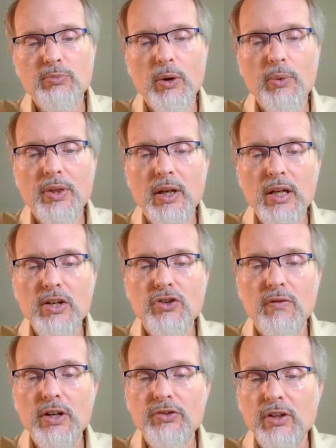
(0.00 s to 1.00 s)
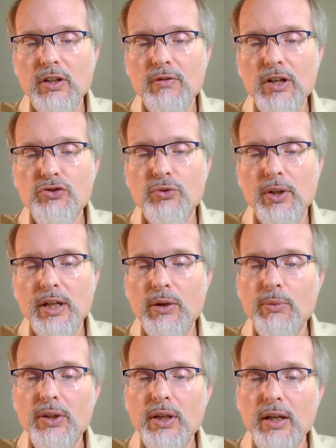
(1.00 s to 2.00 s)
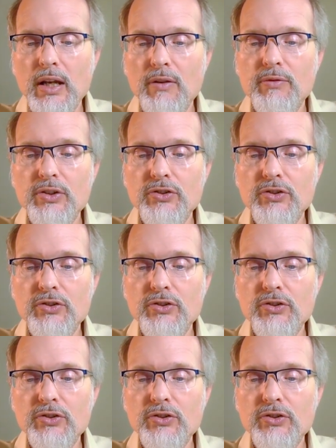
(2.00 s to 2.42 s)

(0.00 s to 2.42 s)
but within each of us individually and within every